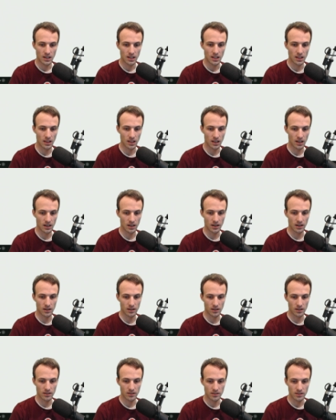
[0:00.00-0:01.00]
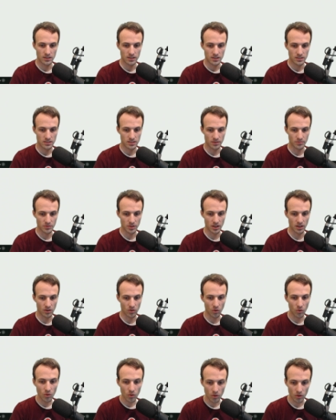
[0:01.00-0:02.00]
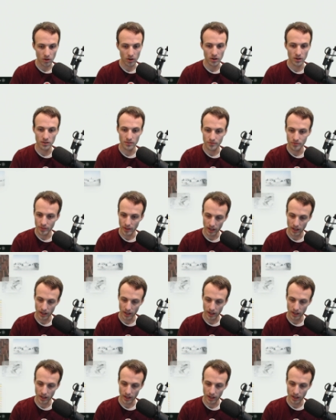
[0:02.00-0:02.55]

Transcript: log something or,